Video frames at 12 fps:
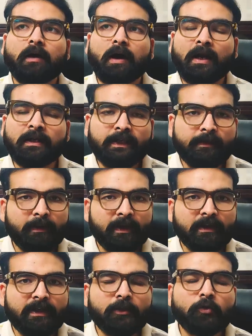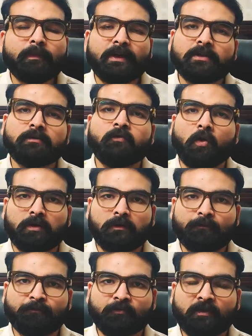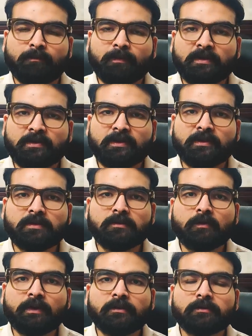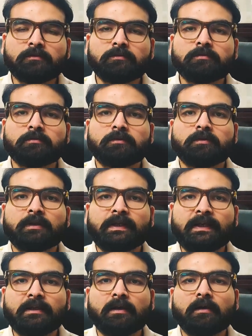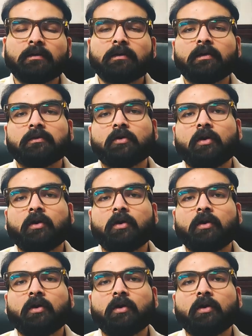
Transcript: ultimately, no matter what, the person is going to get a lot